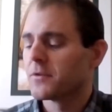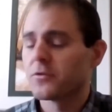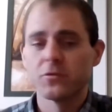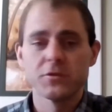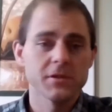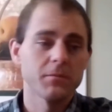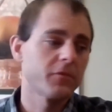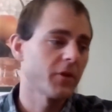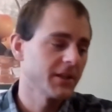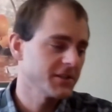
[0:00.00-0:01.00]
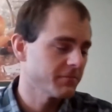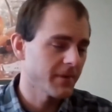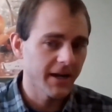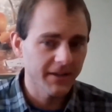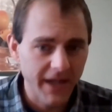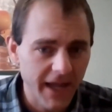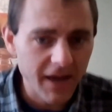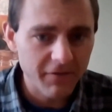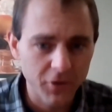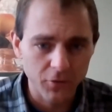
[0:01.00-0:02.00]
through some friends of mine that I
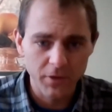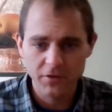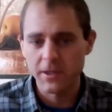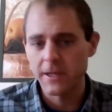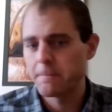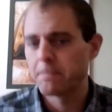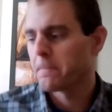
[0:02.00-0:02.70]
have here with me.